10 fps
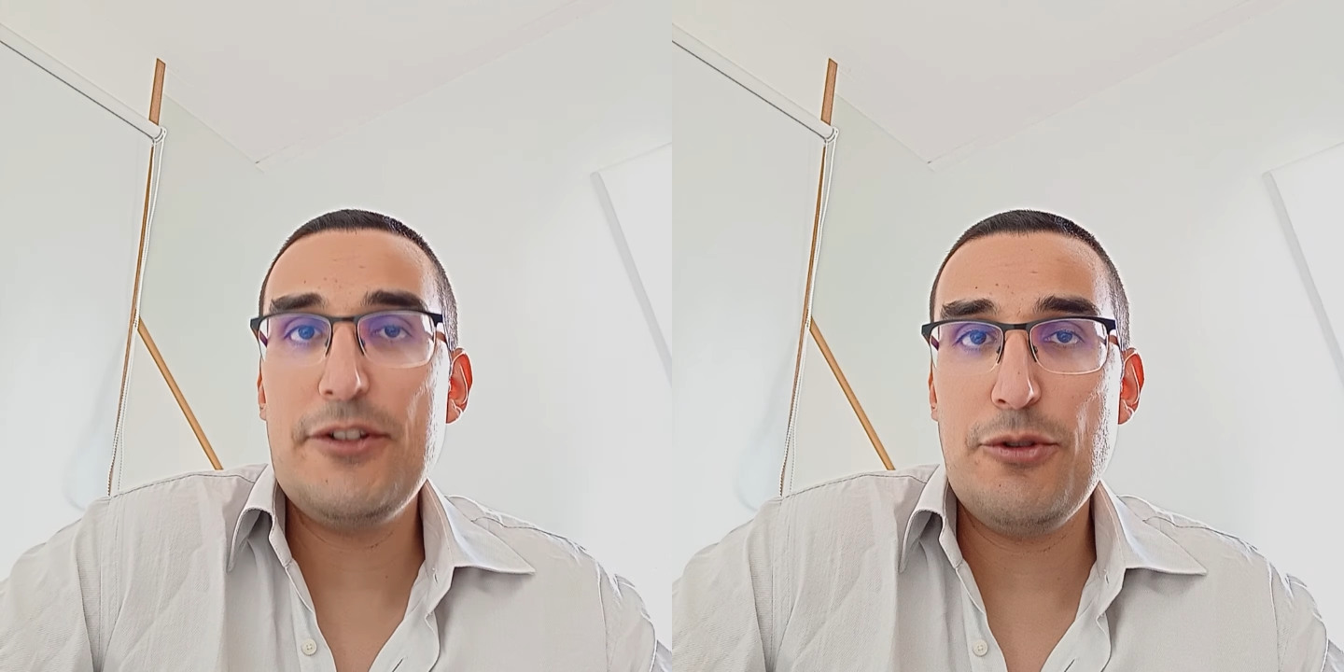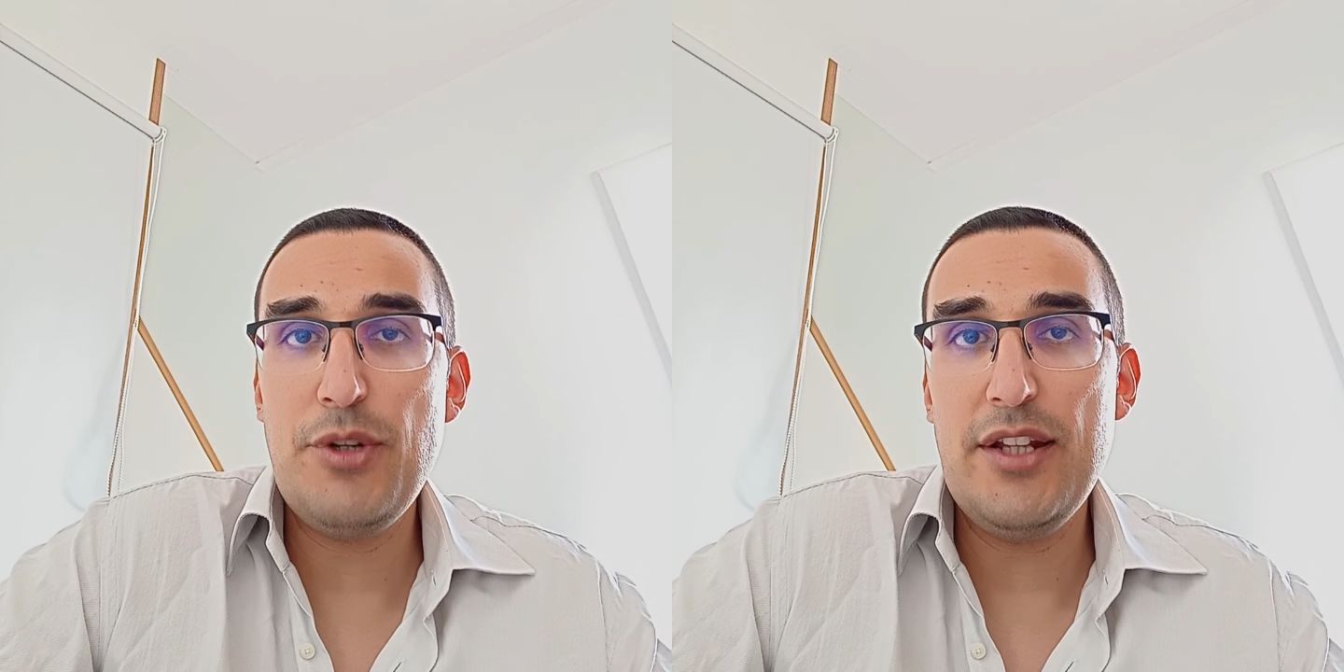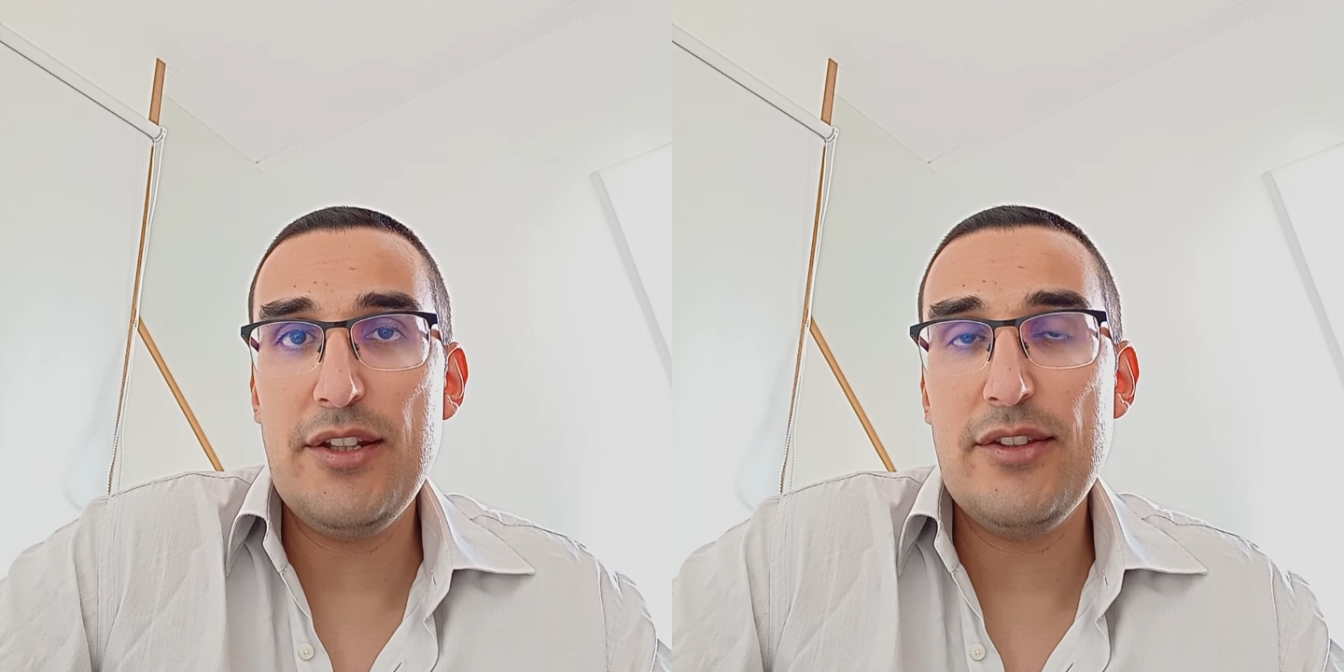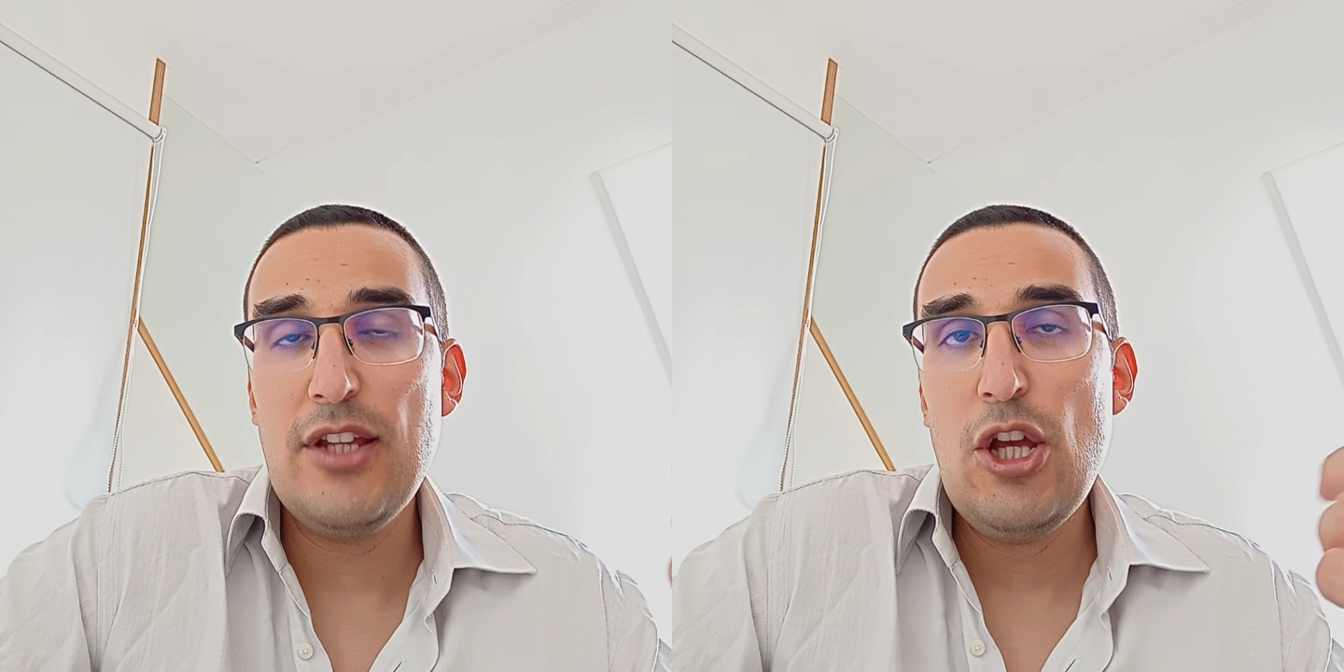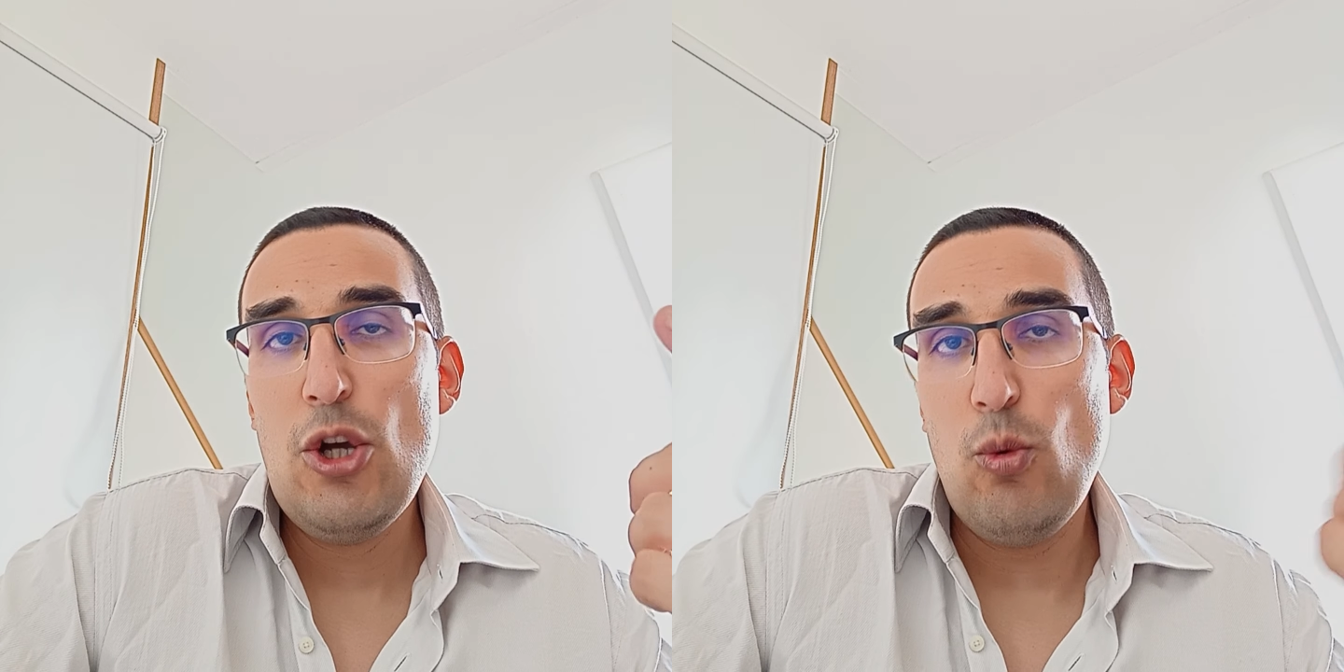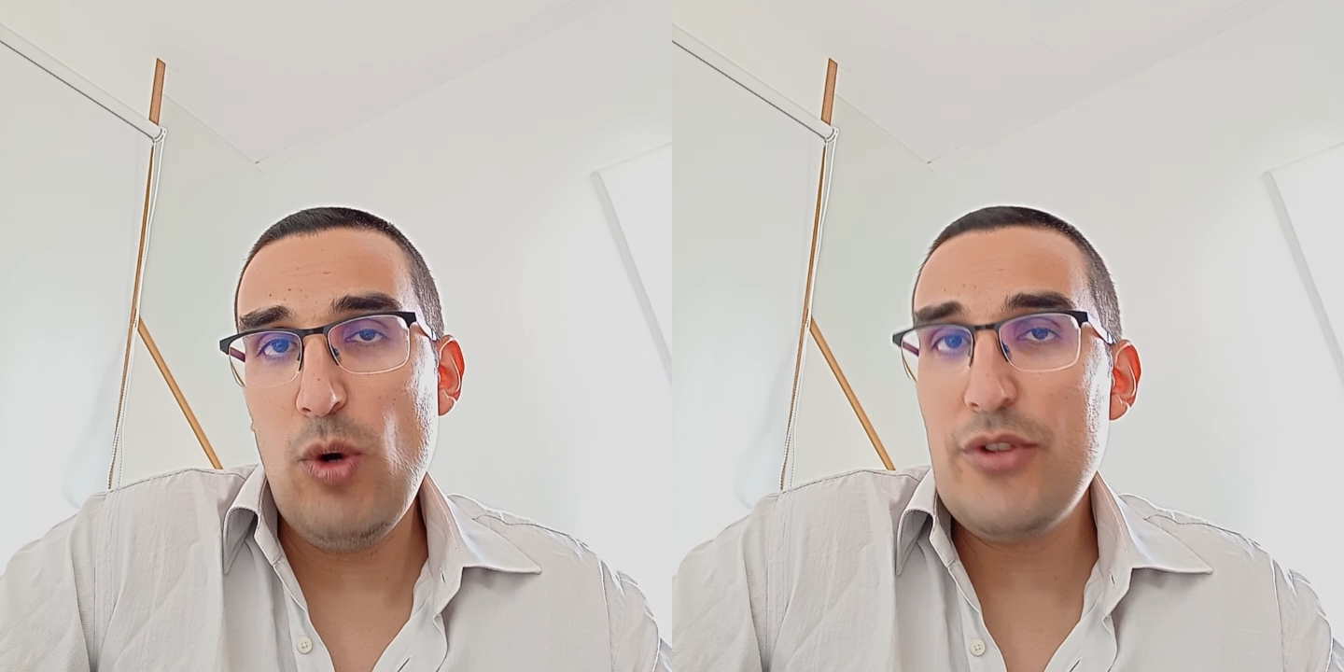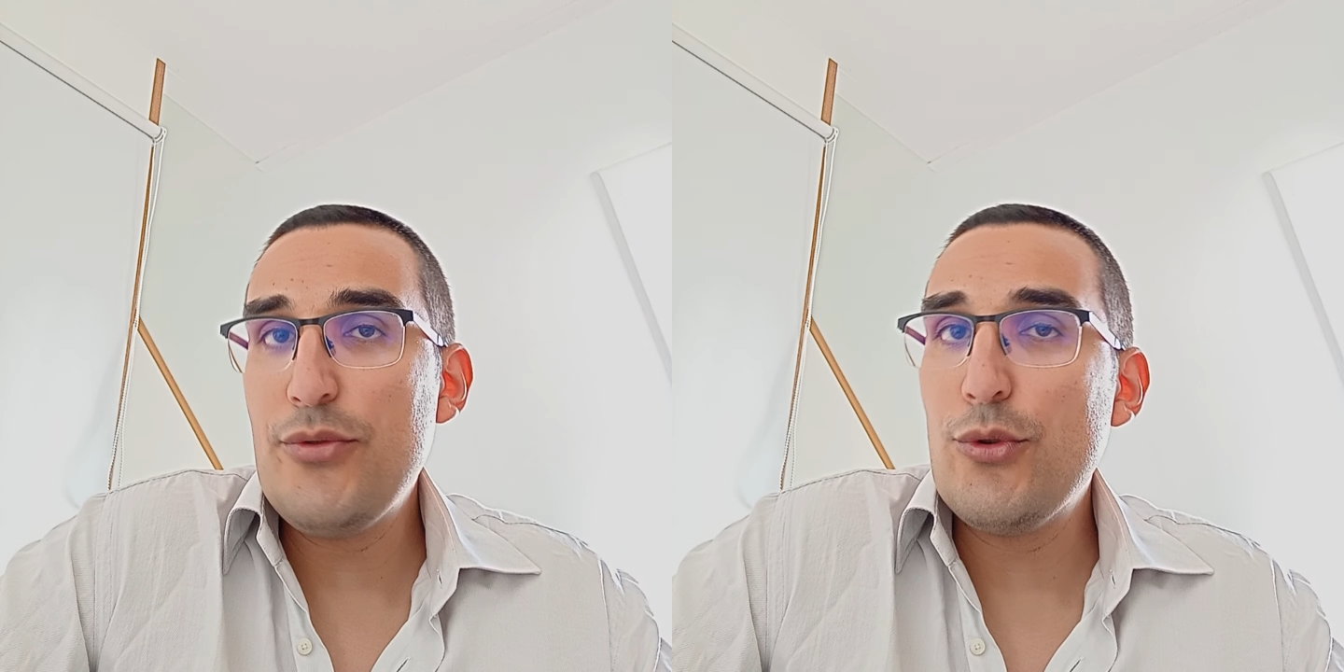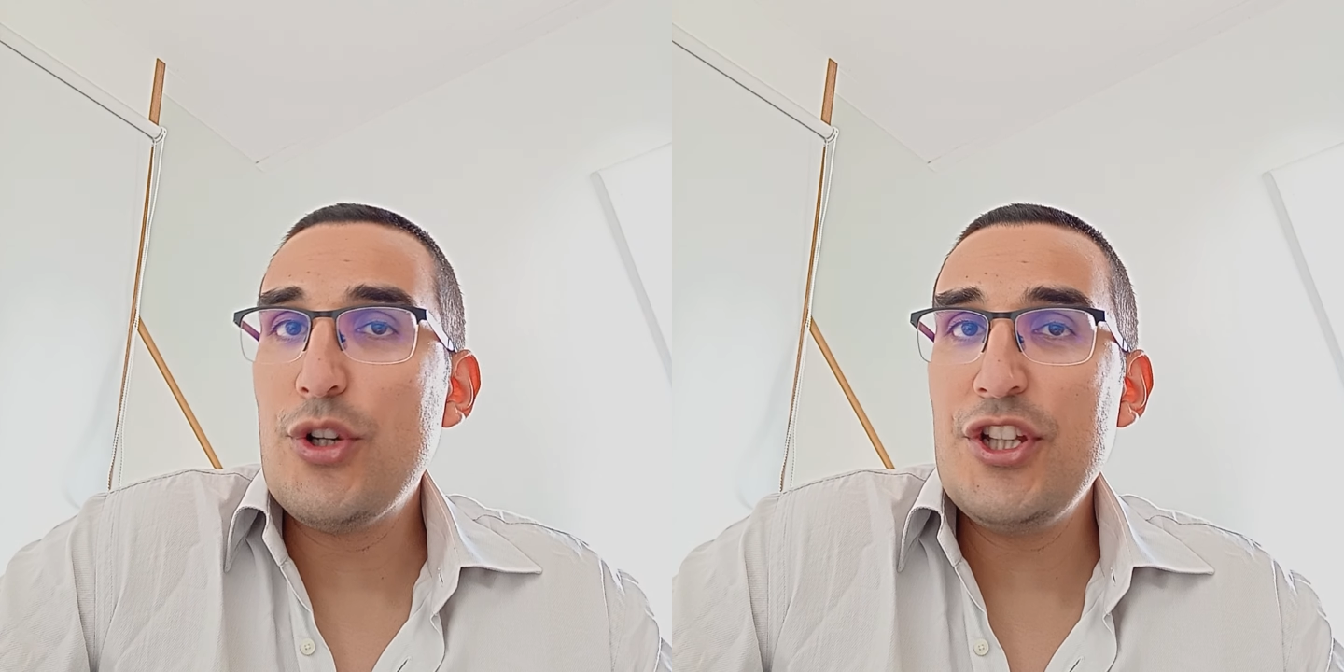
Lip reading: created, one for